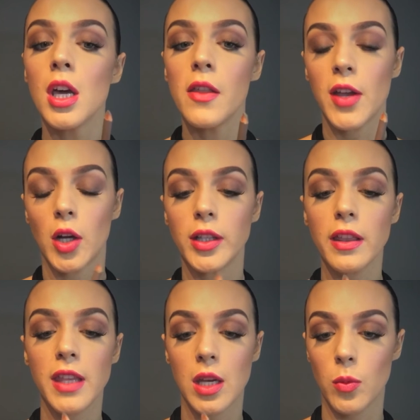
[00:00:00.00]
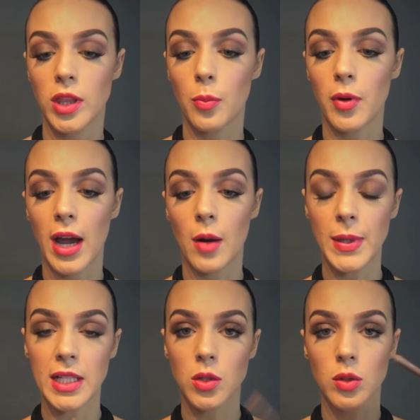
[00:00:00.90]
The only thing with the brow
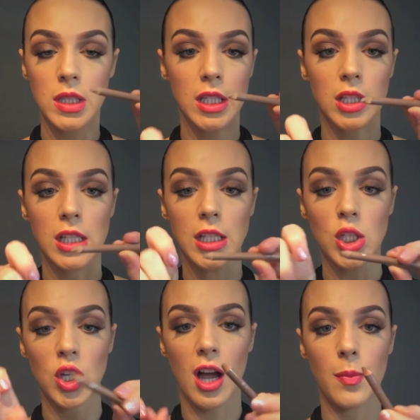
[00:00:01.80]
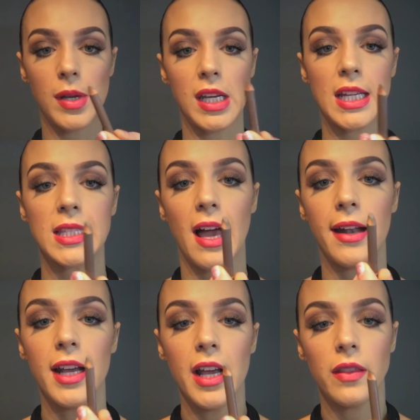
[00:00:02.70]
pencils that you need to sharpen is that